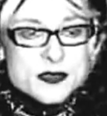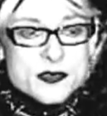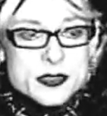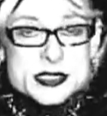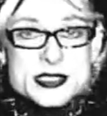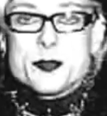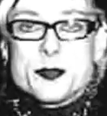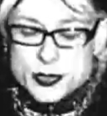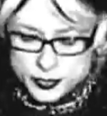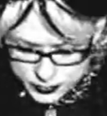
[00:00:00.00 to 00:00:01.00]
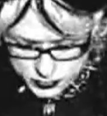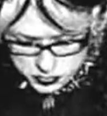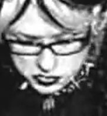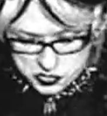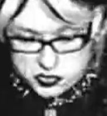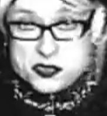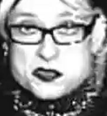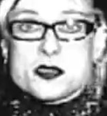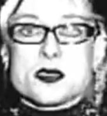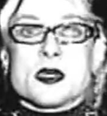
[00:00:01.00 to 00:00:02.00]
For example,
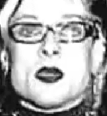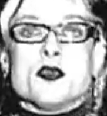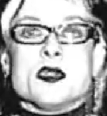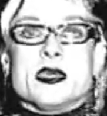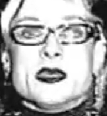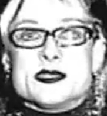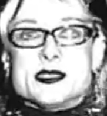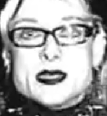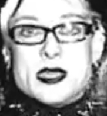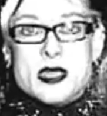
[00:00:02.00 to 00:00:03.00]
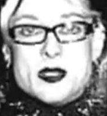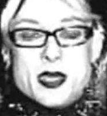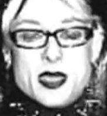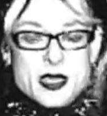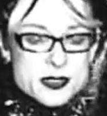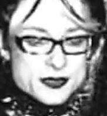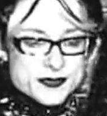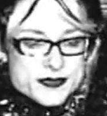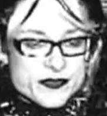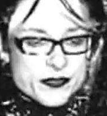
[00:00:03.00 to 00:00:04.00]
I'm really into anime.
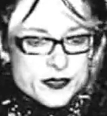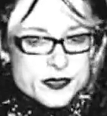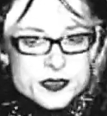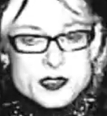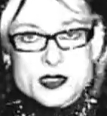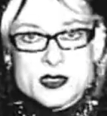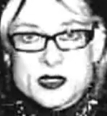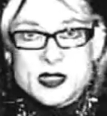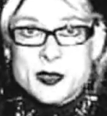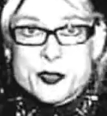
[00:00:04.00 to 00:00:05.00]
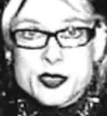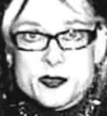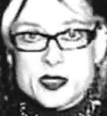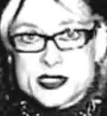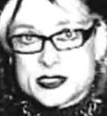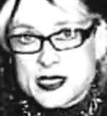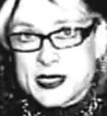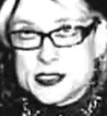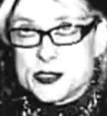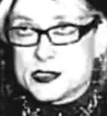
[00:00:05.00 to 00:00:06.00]
That pretty much
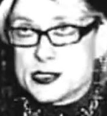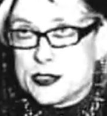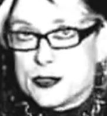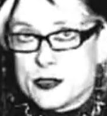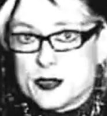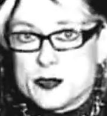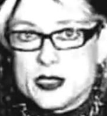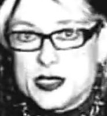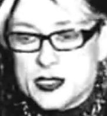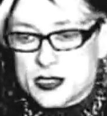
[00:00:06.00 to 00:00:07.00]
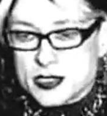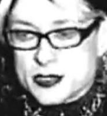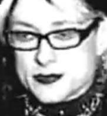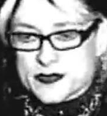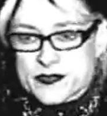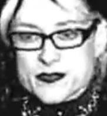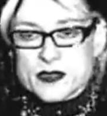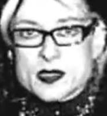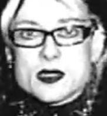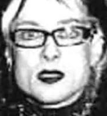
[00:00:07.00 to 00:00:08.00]
tags you as a nerd immediately.
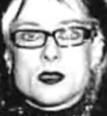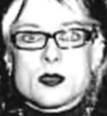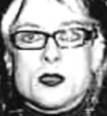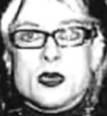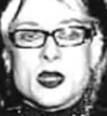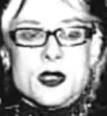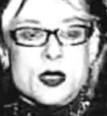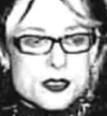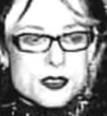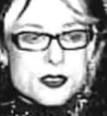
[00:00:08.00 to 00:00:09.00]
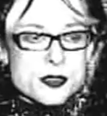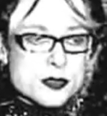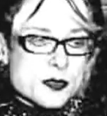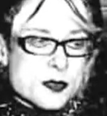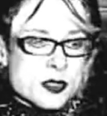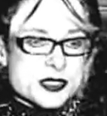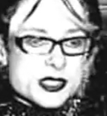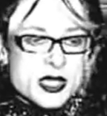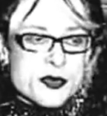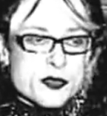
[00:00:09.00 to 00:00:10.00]
But also,
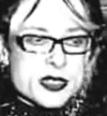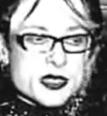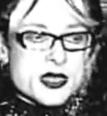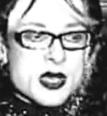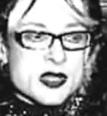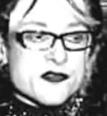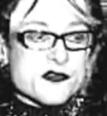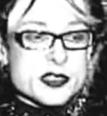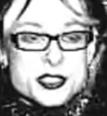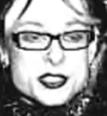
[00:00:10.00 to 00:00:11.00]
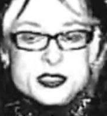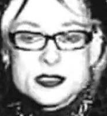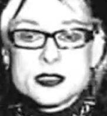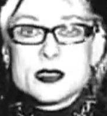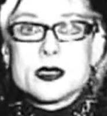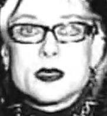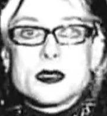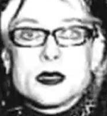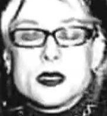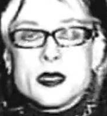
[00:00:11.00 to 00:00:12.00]
mostly I read non-fiction,
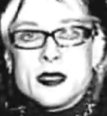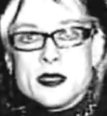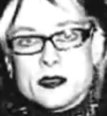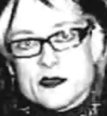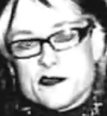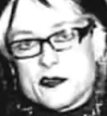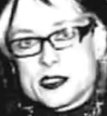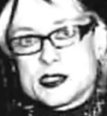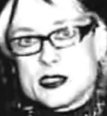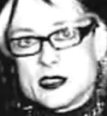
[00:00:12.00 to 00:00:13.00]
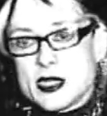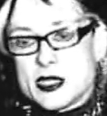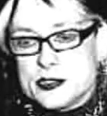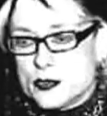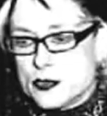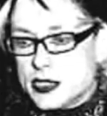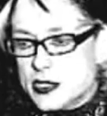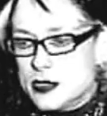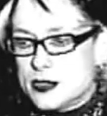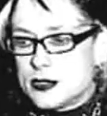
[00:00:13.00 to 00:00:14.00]
and the fiction do
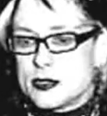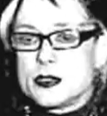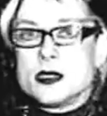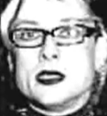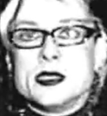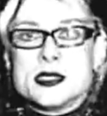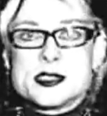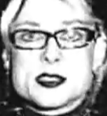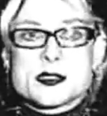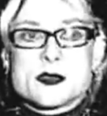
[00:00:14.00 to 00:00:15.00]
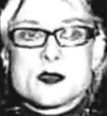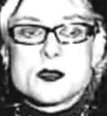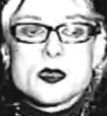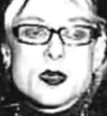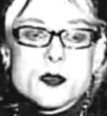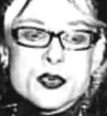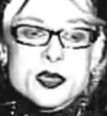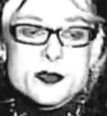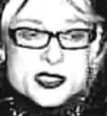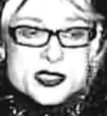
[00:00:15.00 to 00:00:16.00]
read is
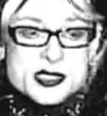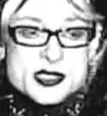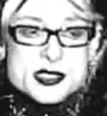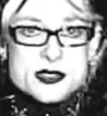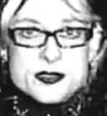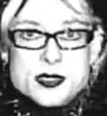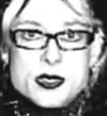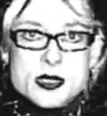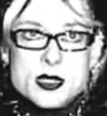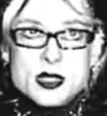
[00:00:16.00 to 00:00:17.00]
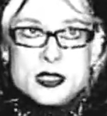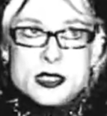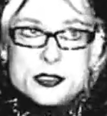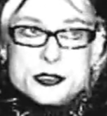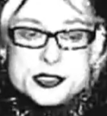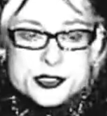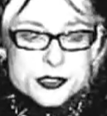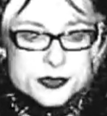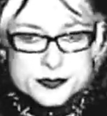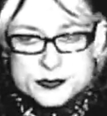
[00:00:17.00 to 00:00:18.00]
pretty much considered
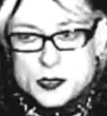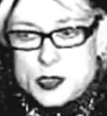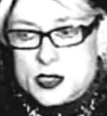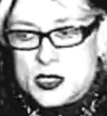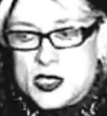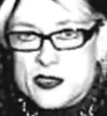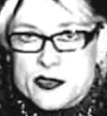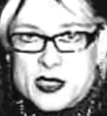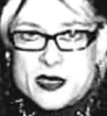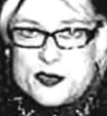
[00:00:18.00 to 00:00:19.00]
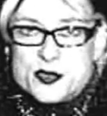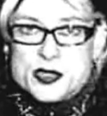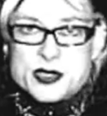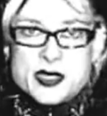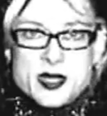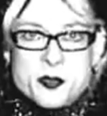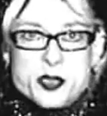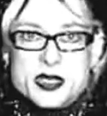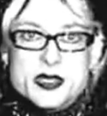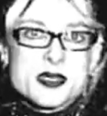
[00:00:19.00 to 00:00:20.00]
literature. Either that or real
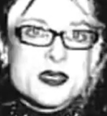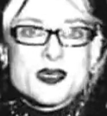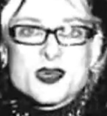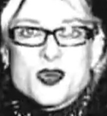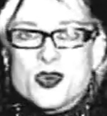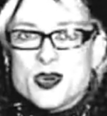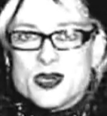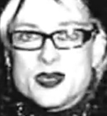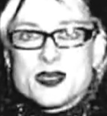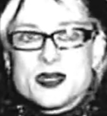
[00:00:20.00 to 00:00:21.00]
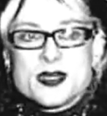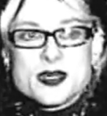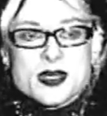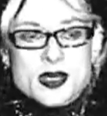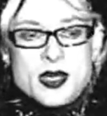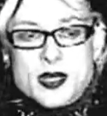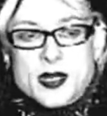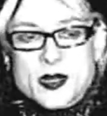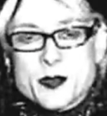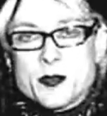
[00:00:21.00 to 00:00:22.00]
campy, or
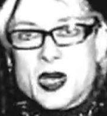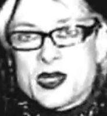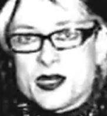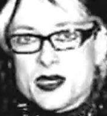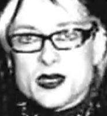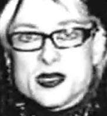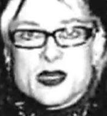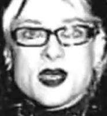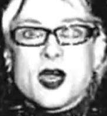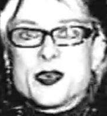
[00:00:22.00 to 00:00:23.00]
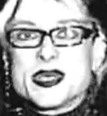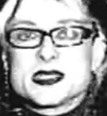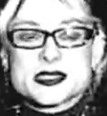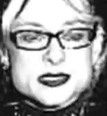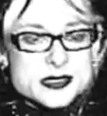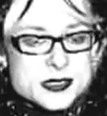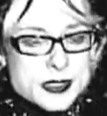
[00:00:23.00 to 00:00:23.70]
manga and comics.